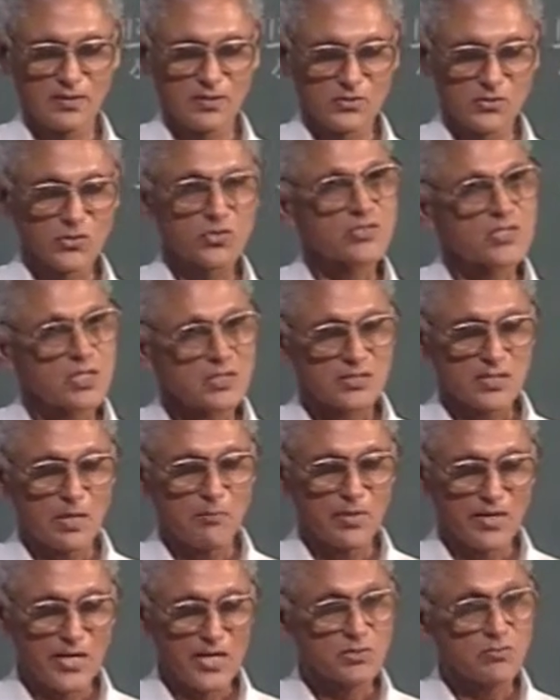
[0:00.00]
To
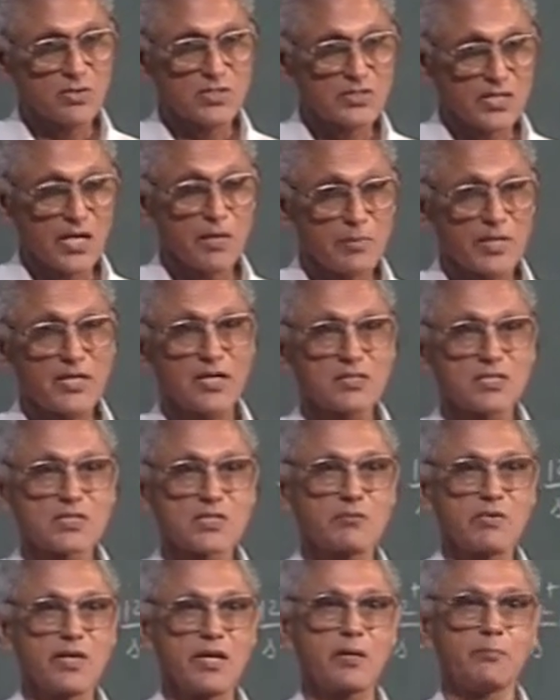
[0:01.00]
summarize once again, because this is a
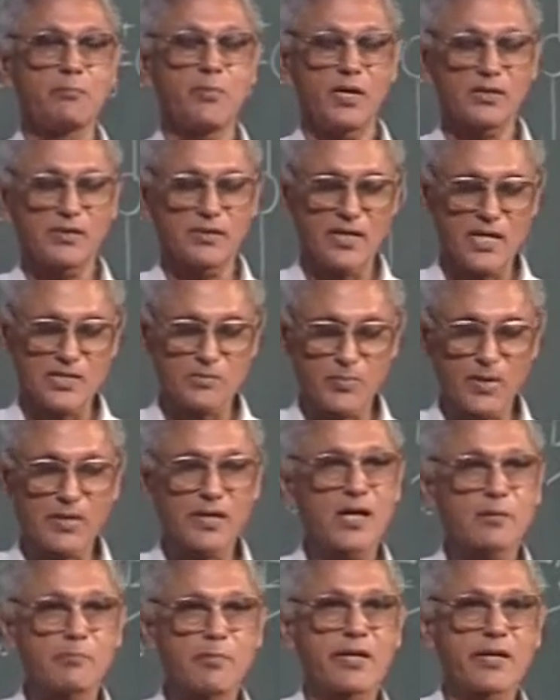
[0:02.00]
very important aspect,
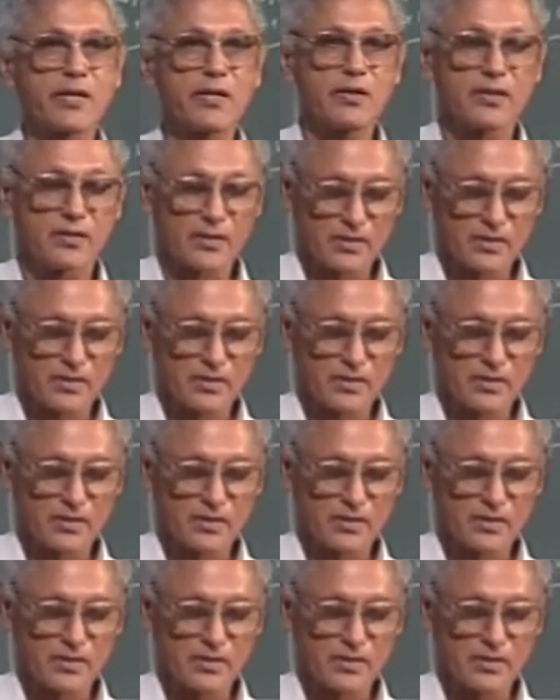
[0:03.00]
let me